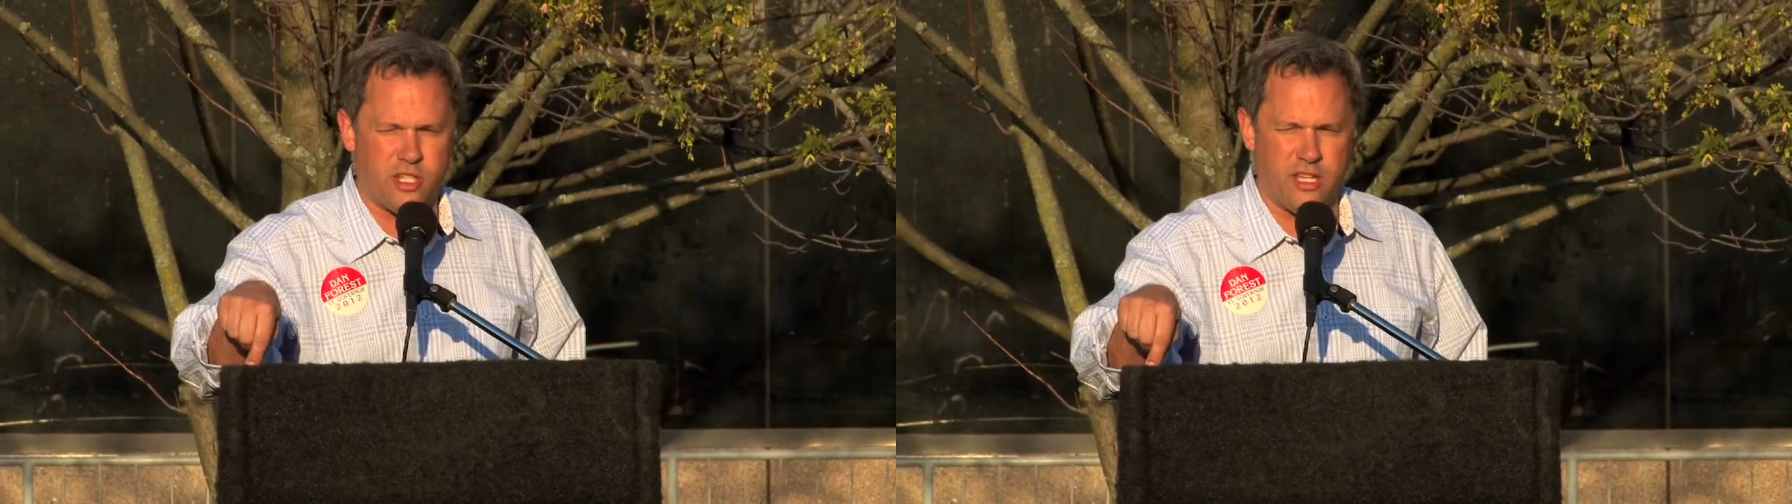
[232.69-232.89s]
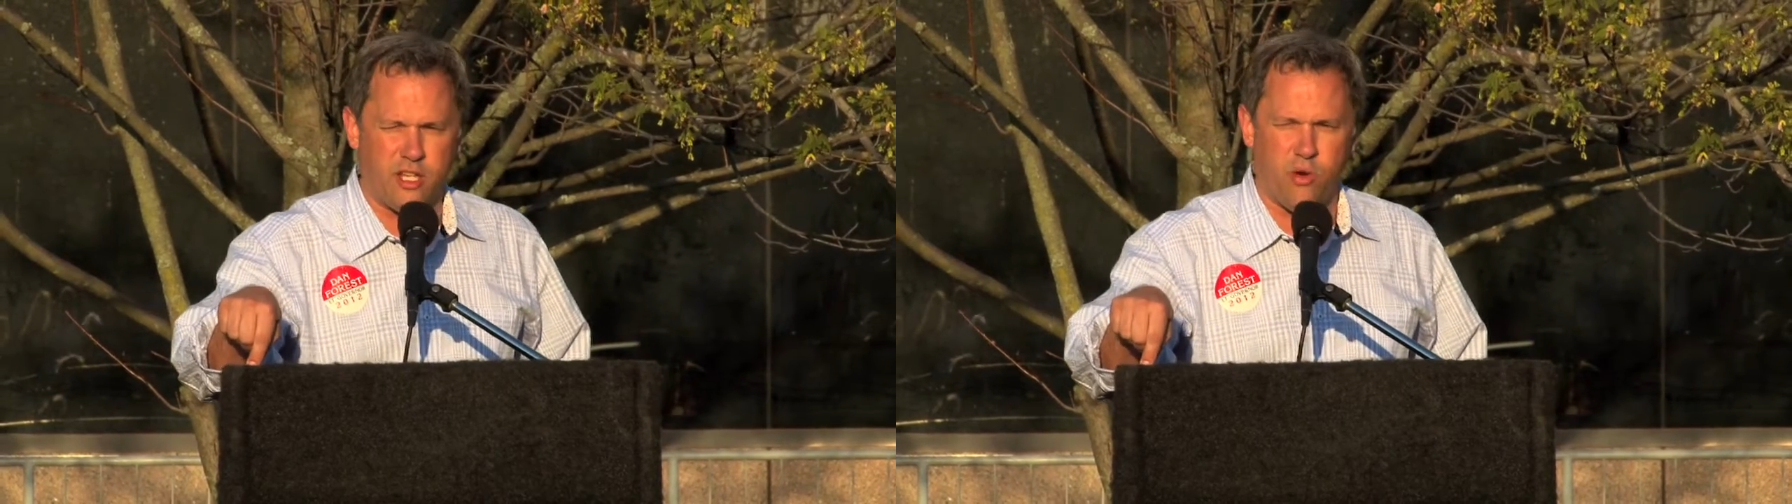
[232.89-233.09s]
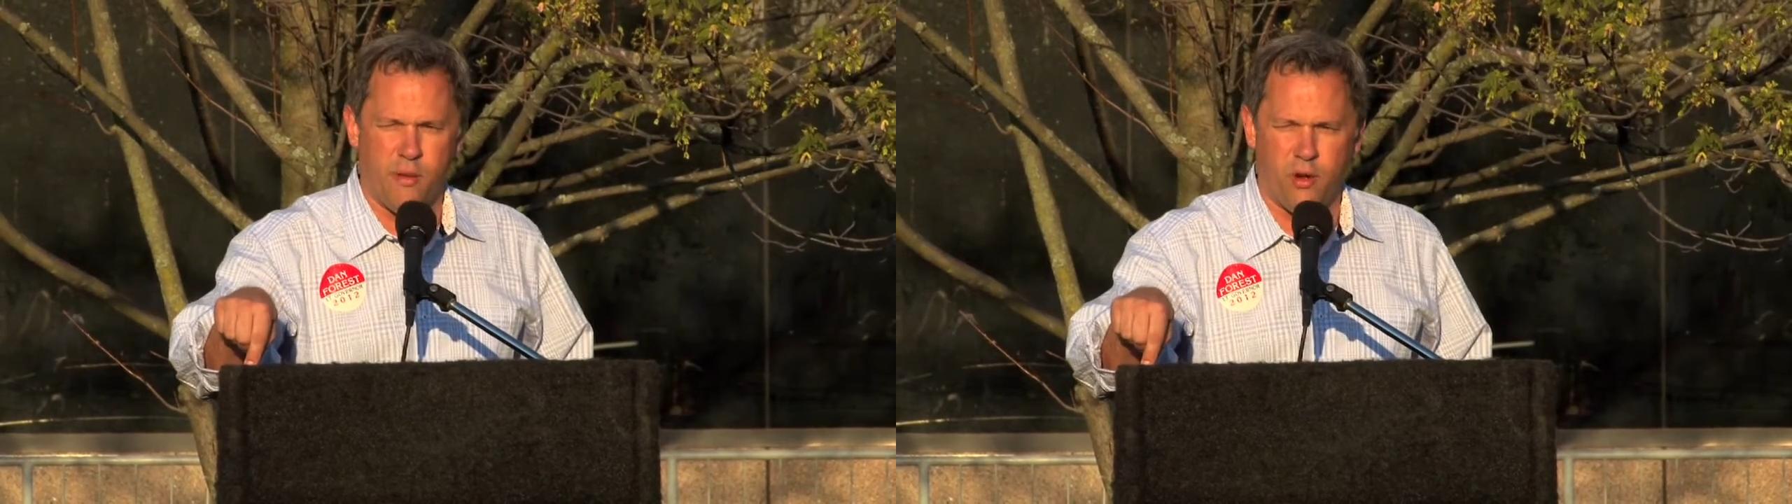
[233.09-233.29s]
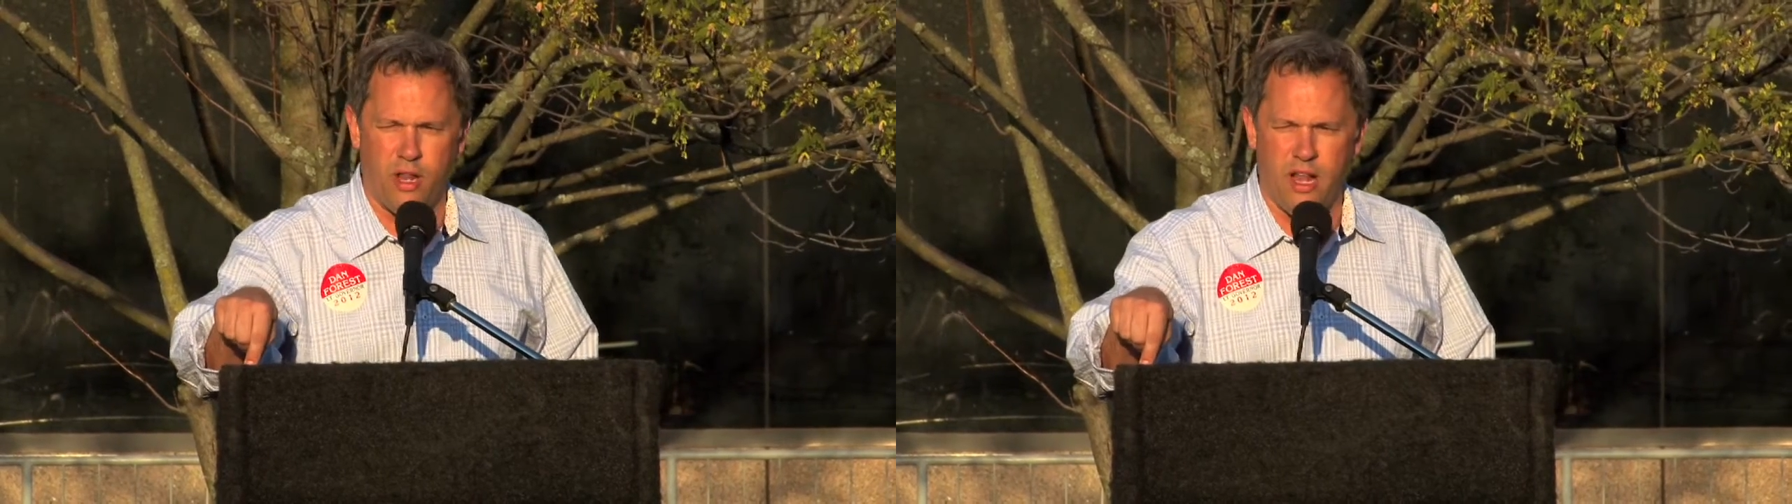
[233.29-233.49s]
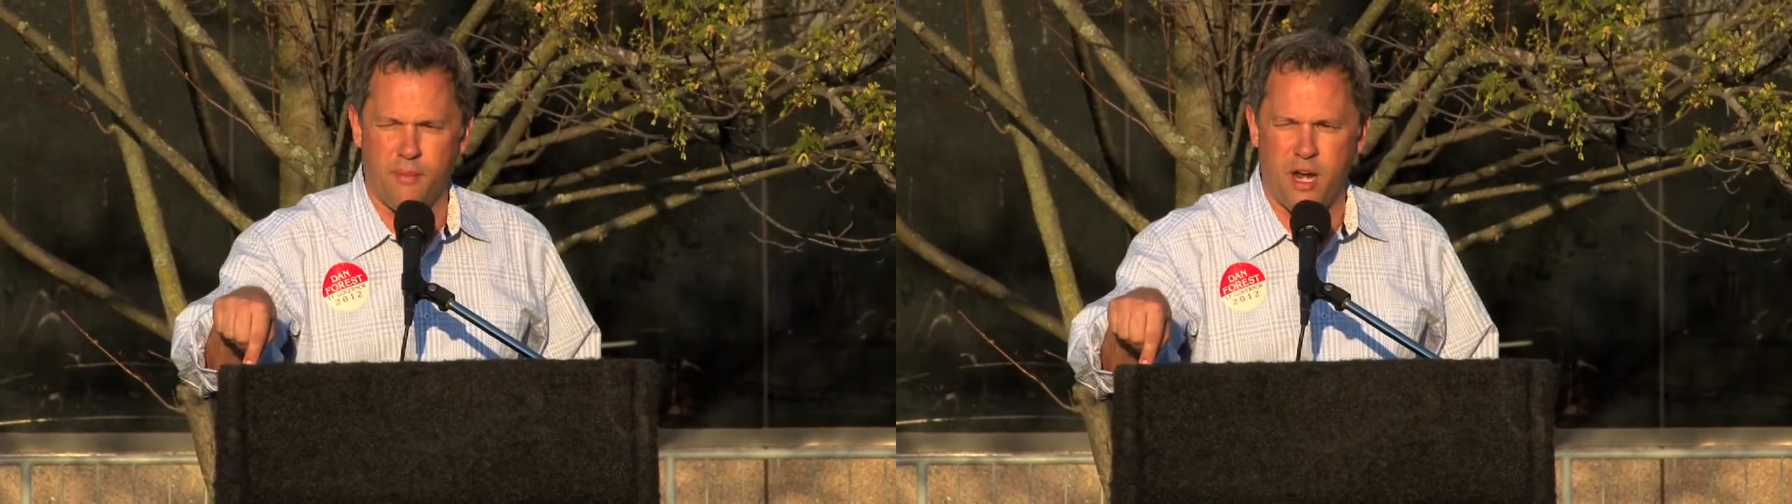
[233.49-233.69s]
get the
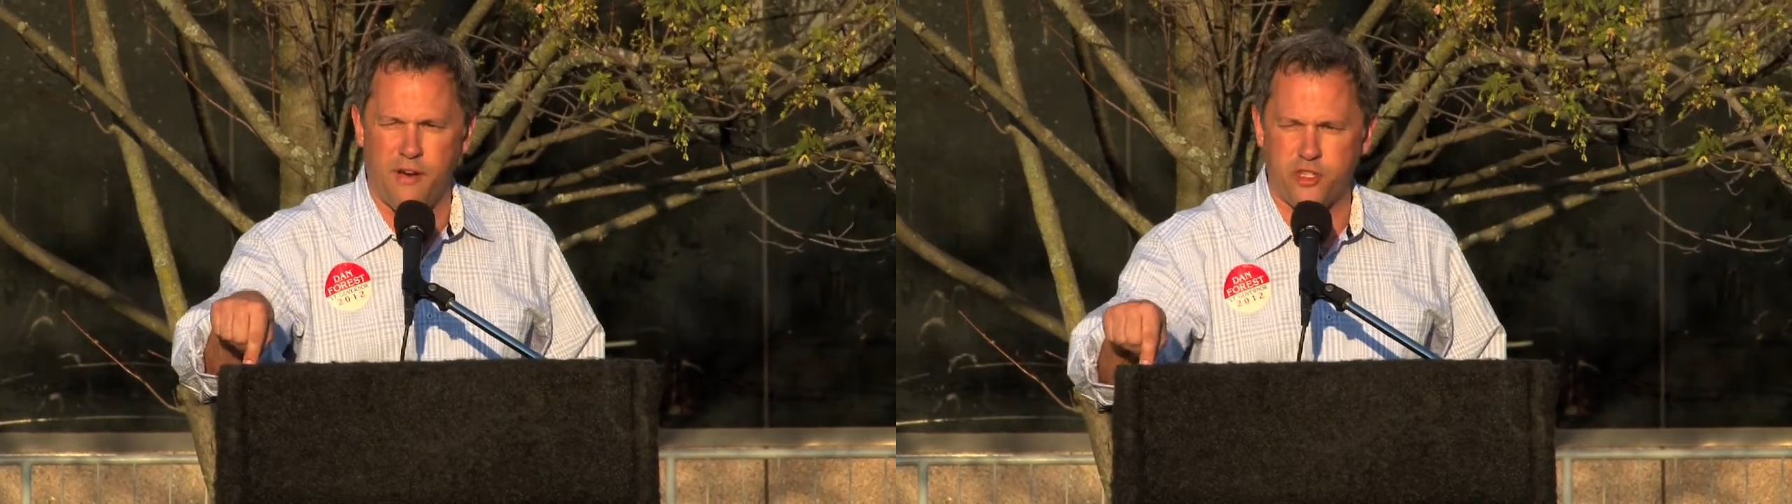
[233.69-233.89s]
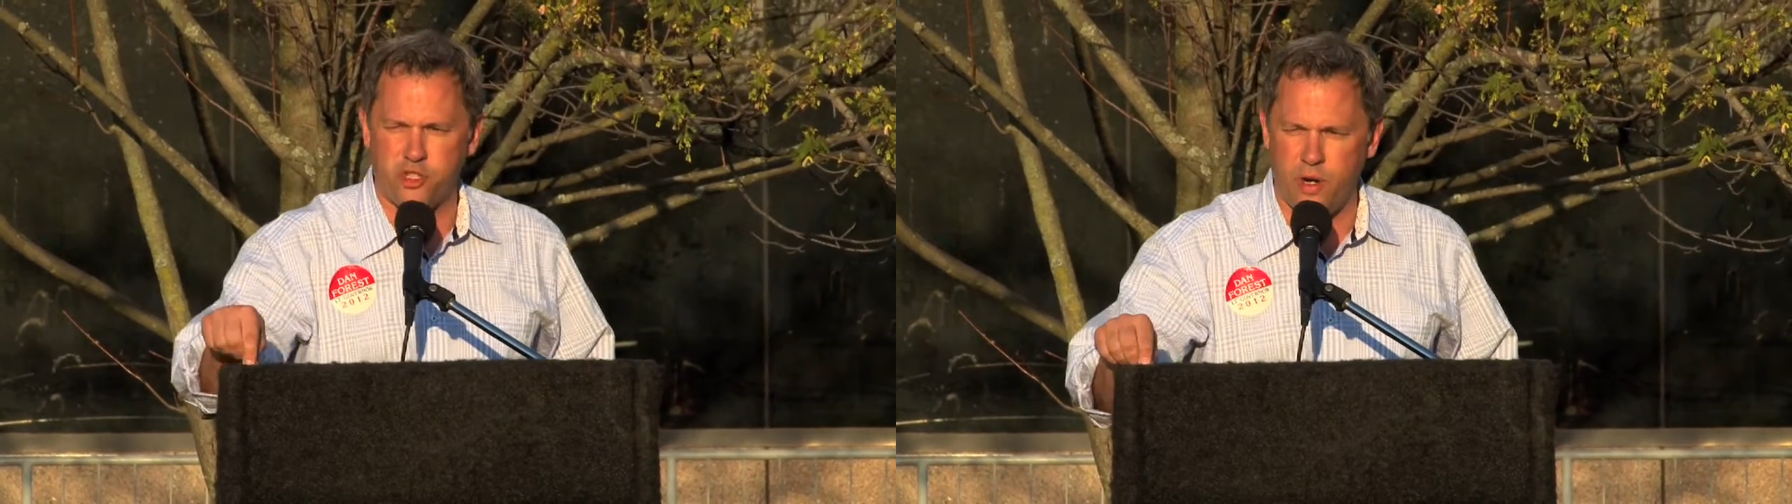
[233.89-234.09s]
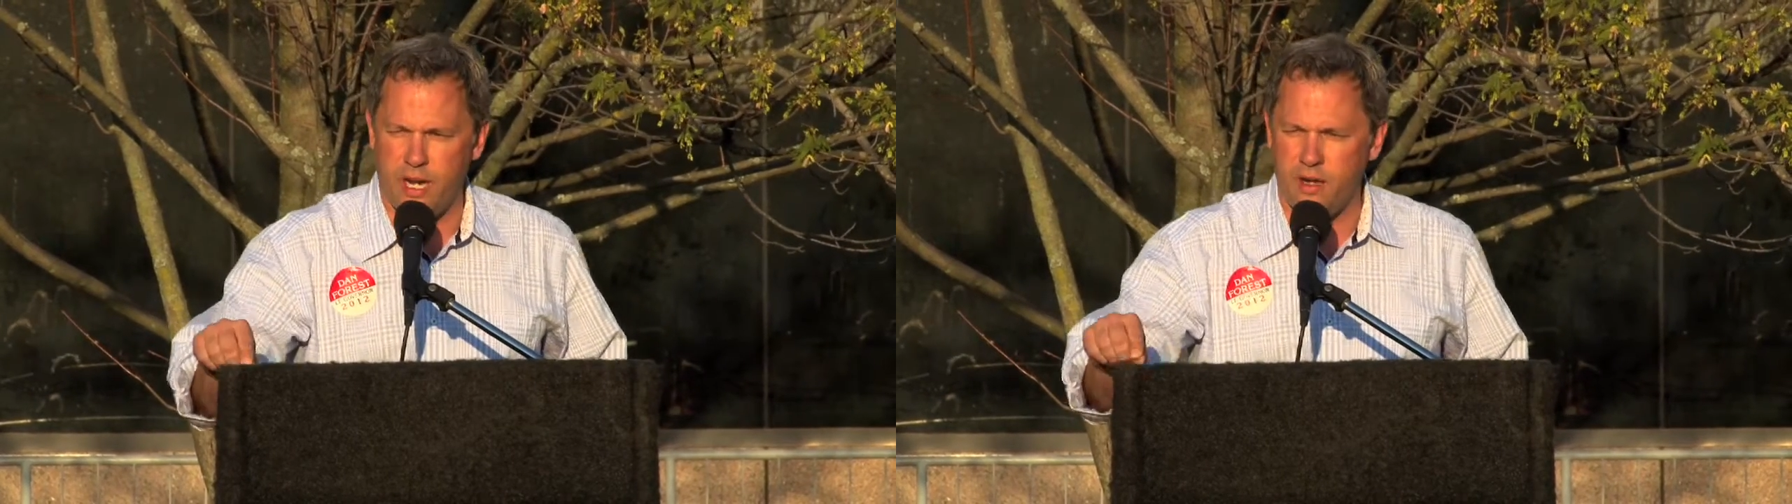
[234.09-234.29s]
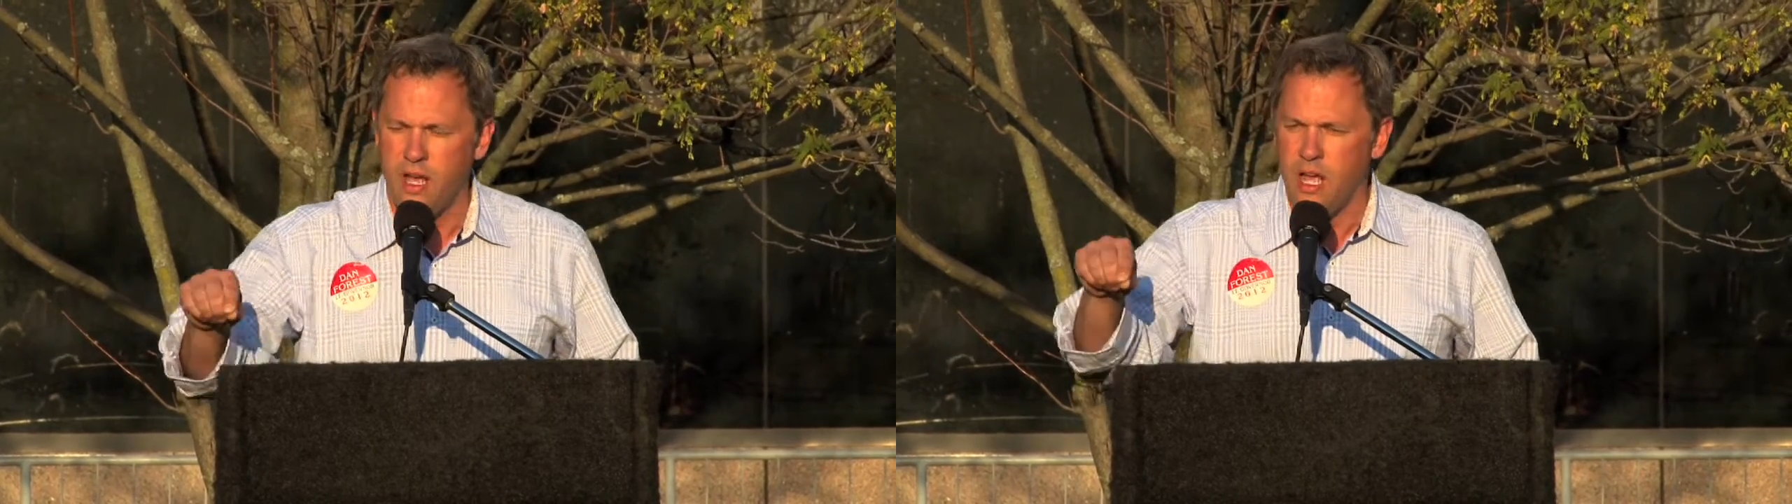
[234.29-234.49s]
criminal element off the street.